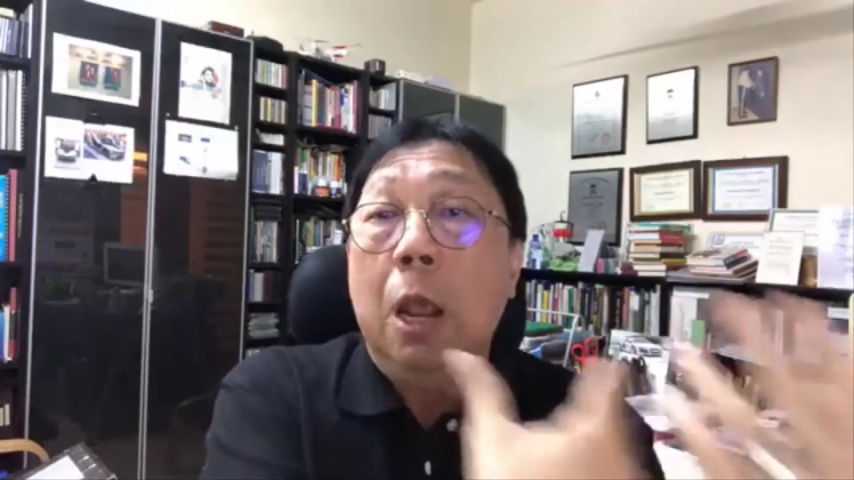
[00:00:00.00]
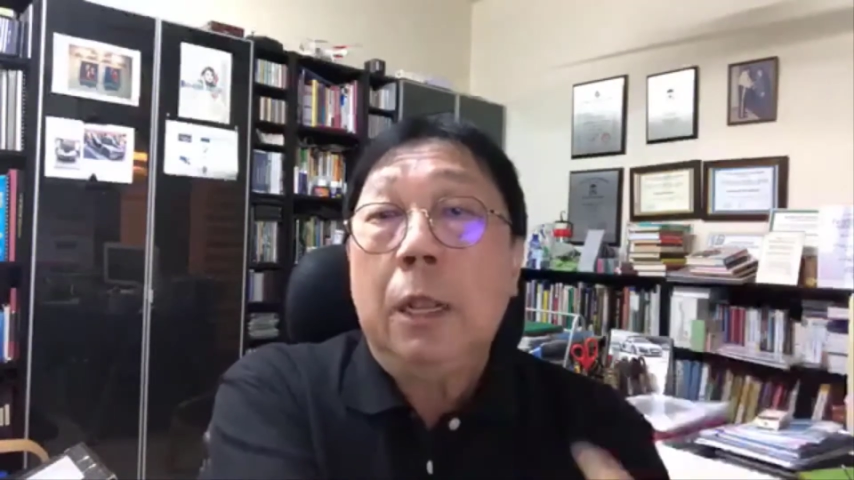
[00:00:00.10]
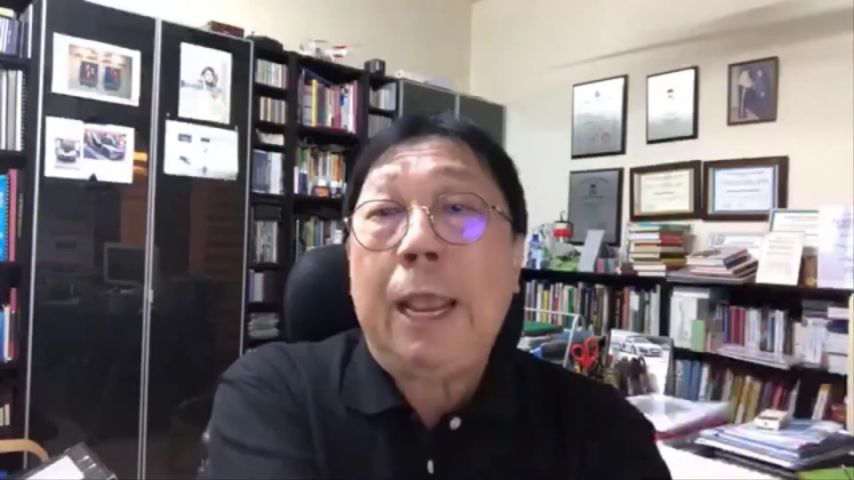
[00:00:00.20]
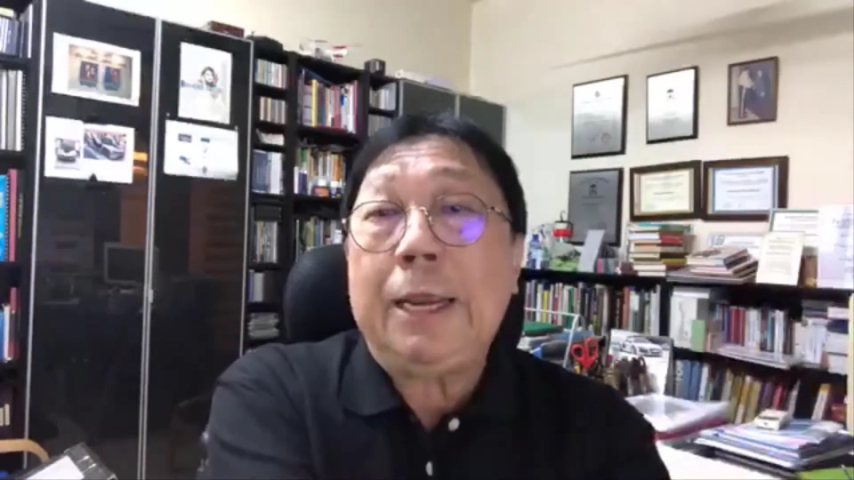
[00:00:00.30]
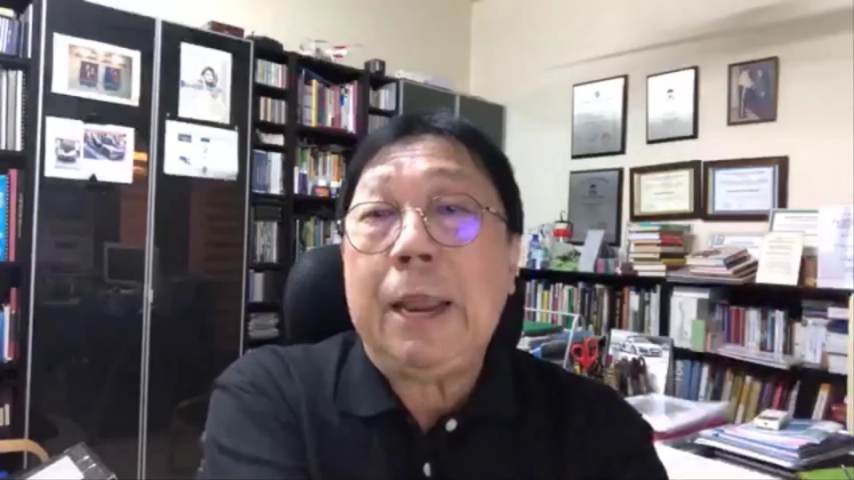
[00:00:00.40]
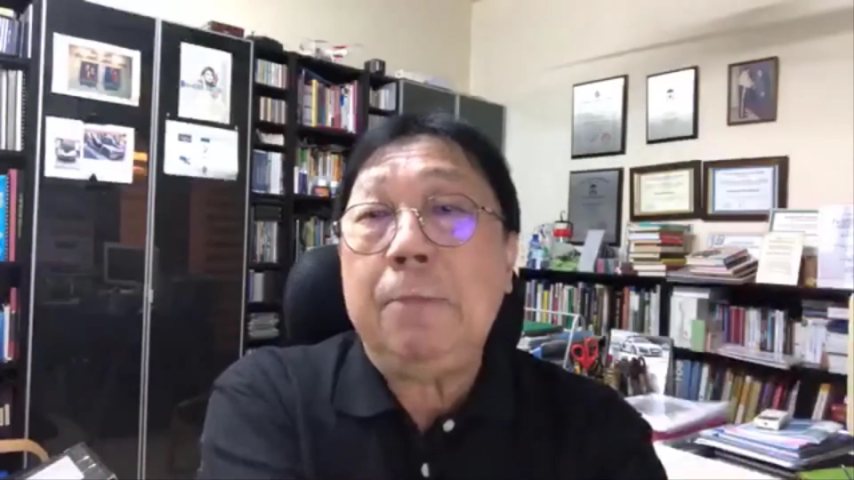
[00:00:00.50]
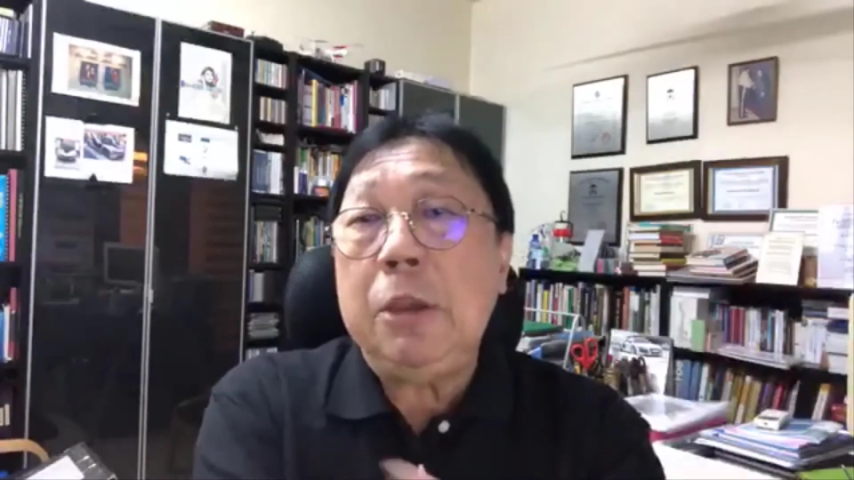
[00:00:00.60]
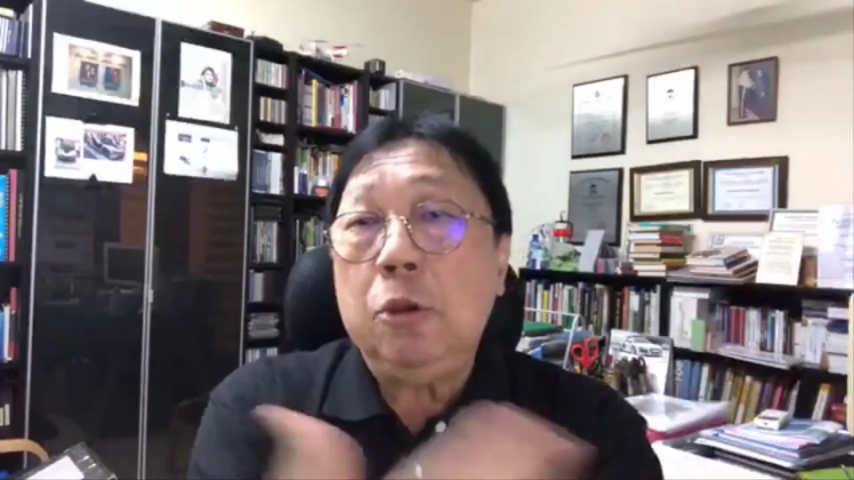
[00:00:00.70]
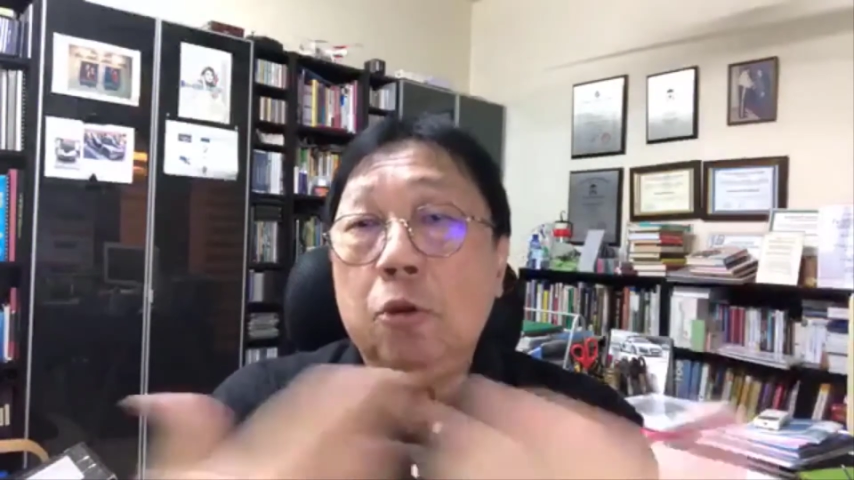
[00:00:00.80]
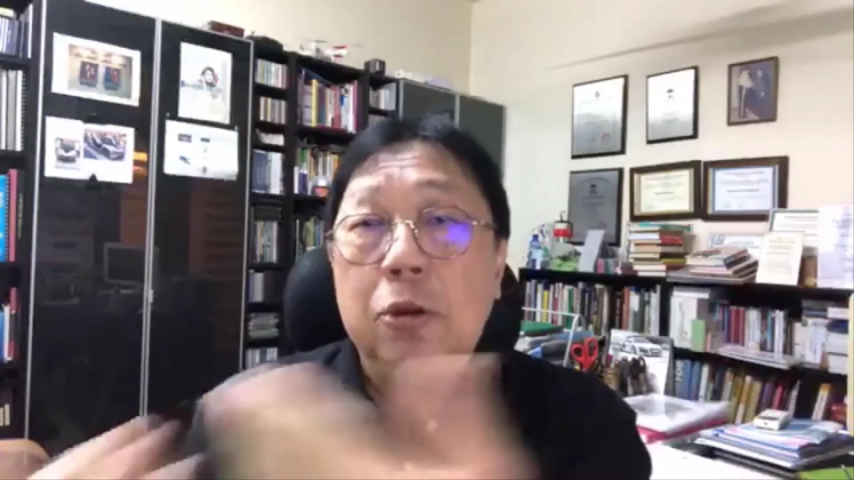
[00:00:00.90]
get them
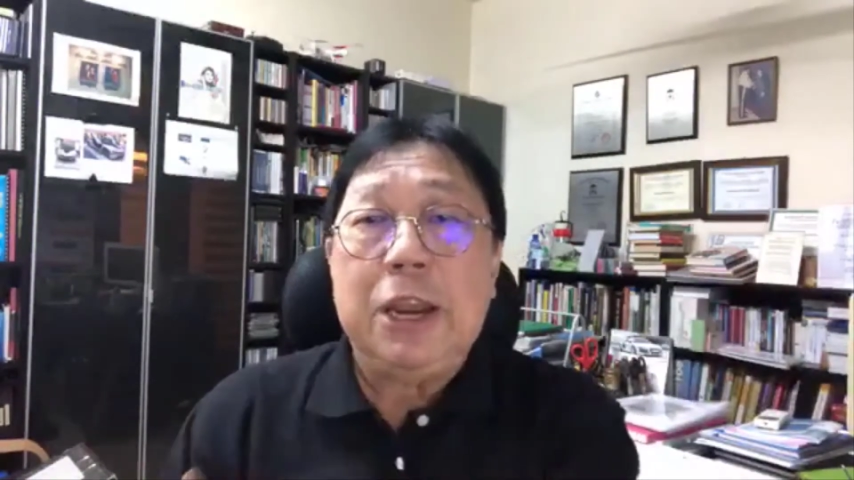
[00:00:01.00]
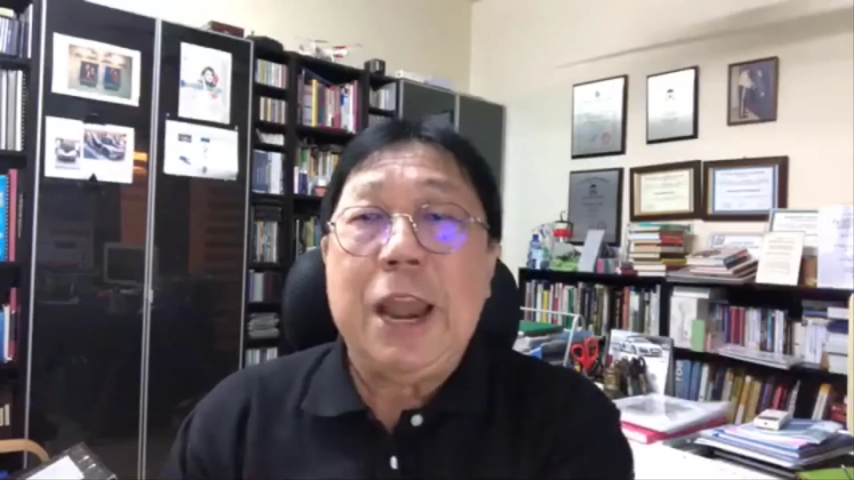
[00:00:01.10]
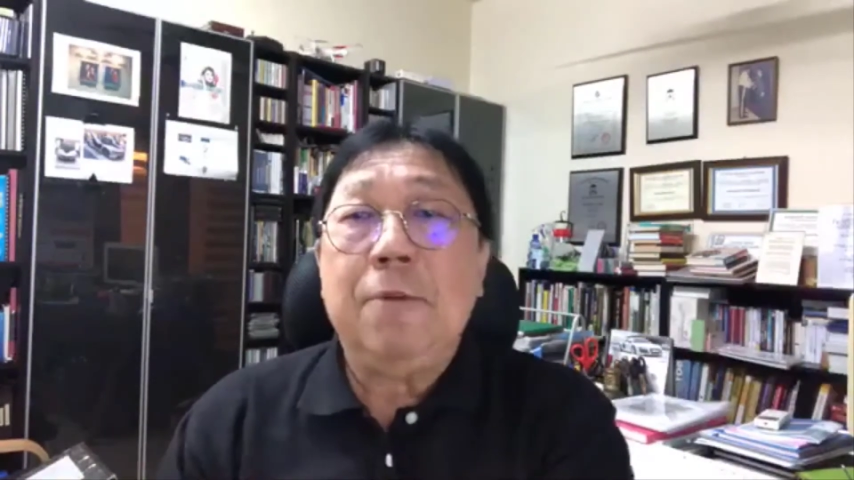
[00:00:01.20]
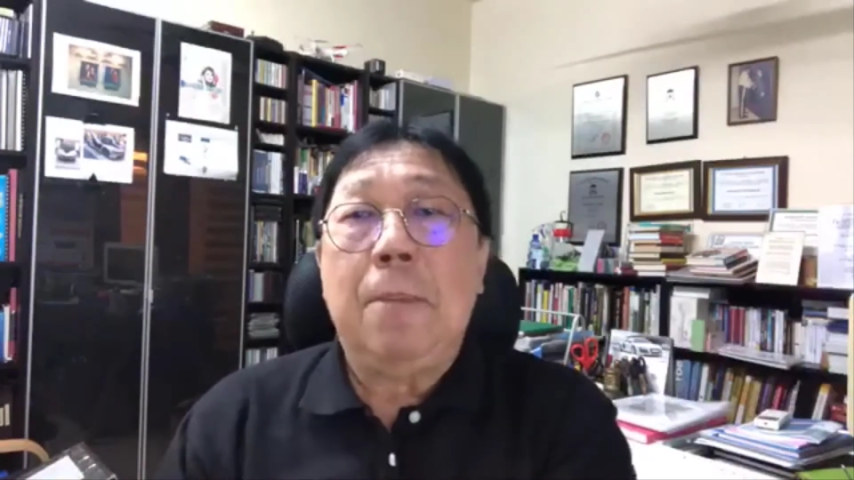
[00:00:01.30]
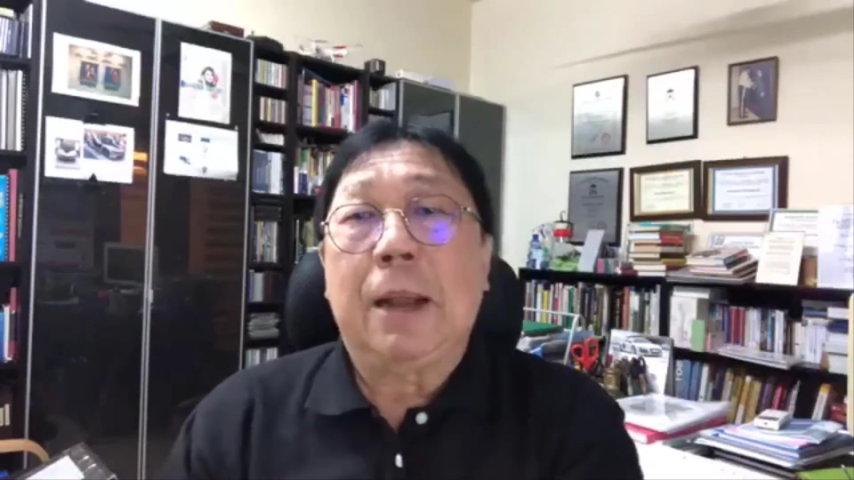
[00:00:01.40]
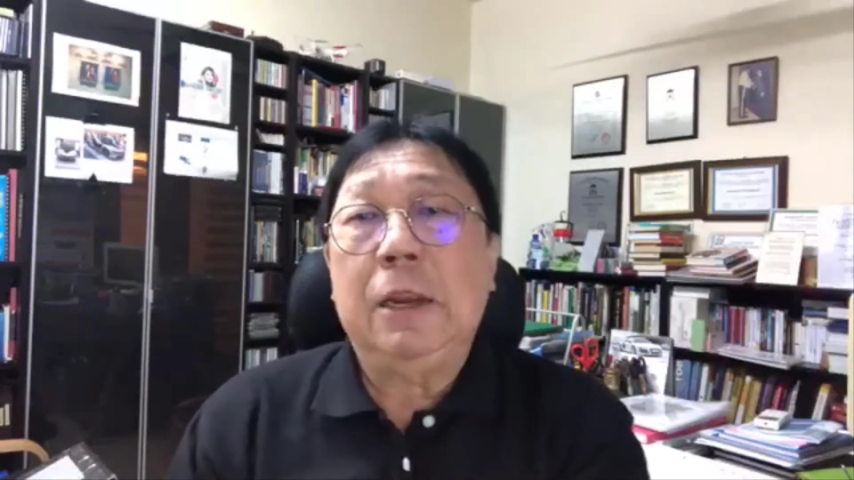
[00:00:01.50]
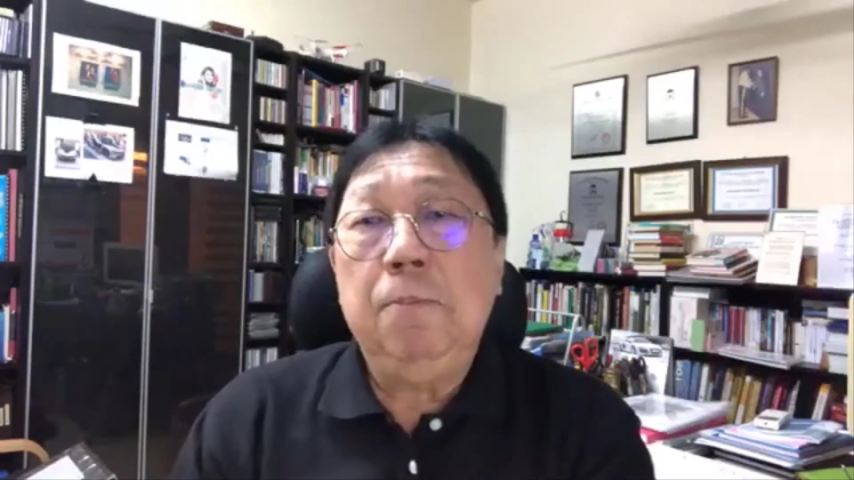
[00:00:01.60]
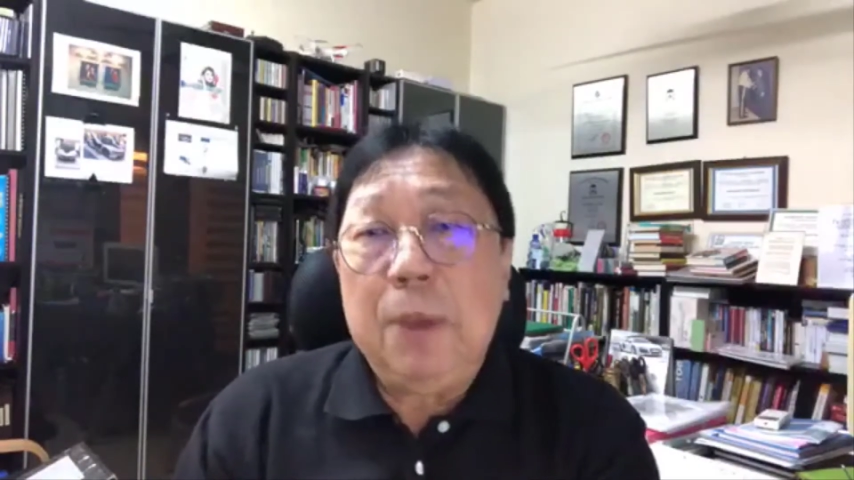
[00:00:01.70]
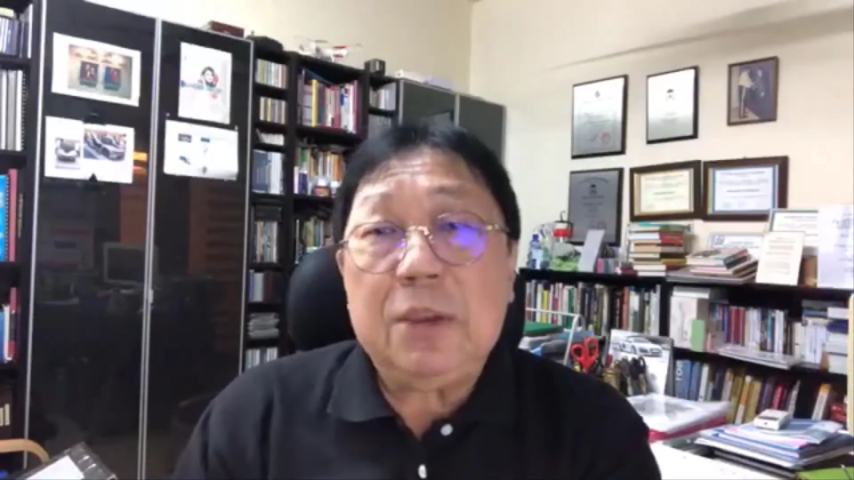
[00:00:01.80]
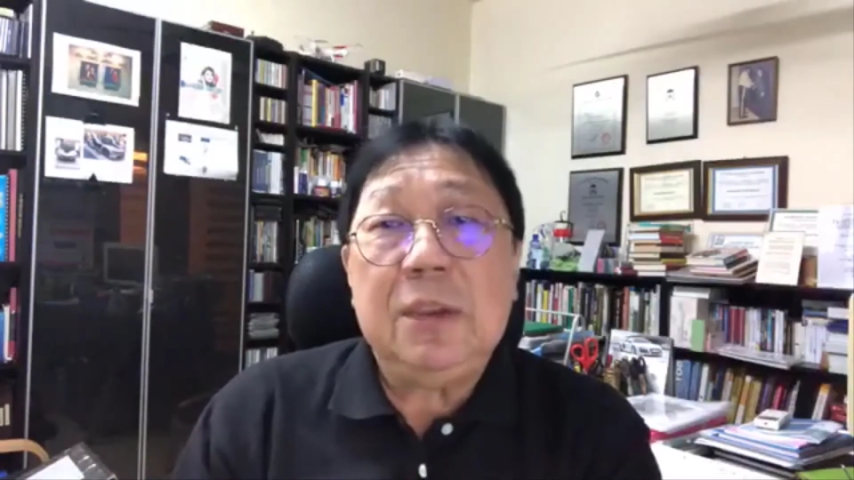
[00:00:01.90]
into your network
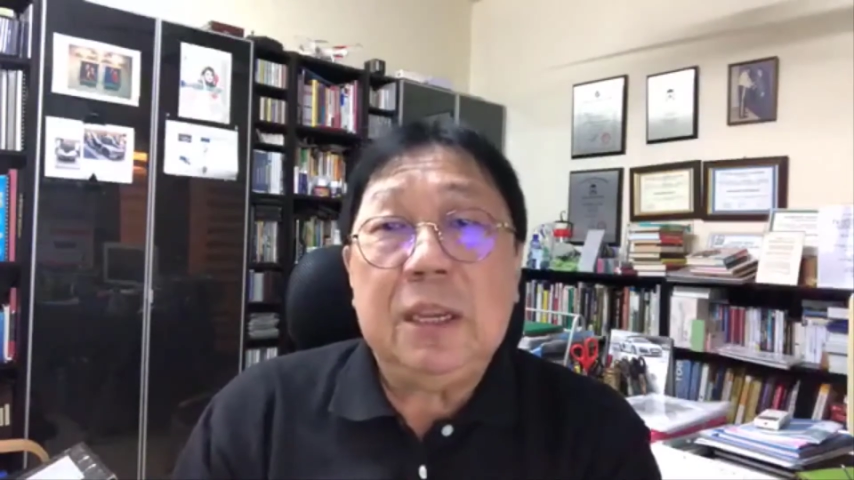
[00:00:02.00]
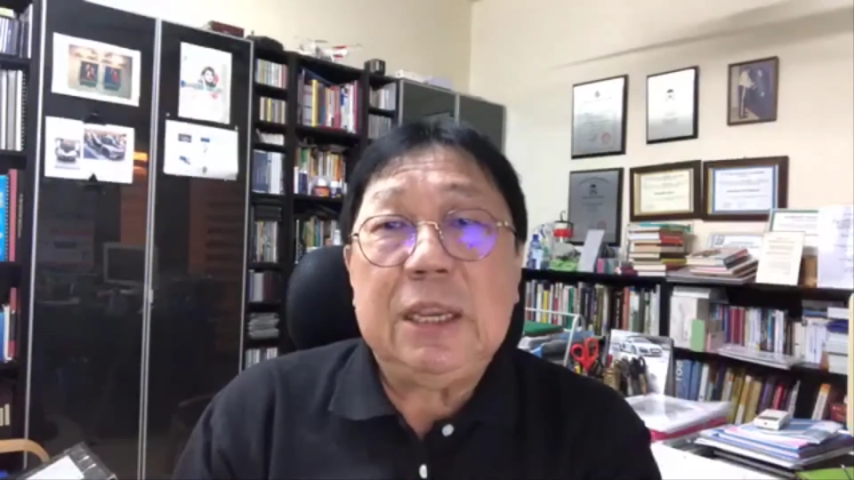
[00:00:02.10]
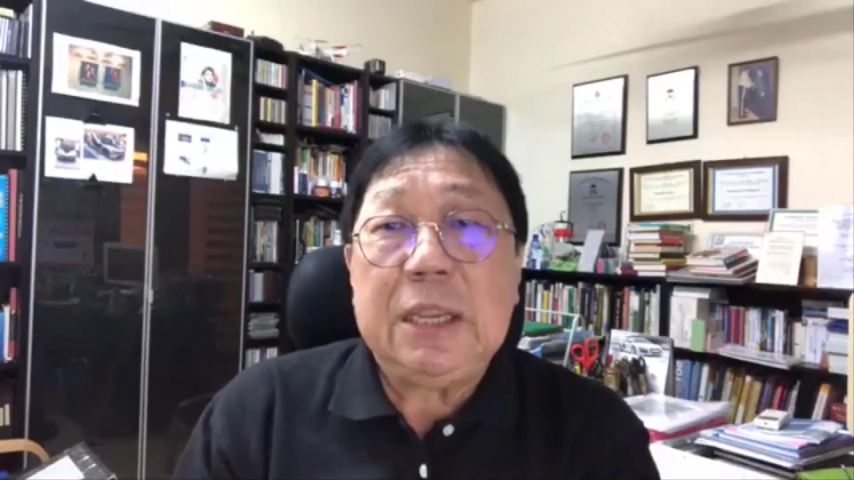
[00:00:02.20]
marketing business,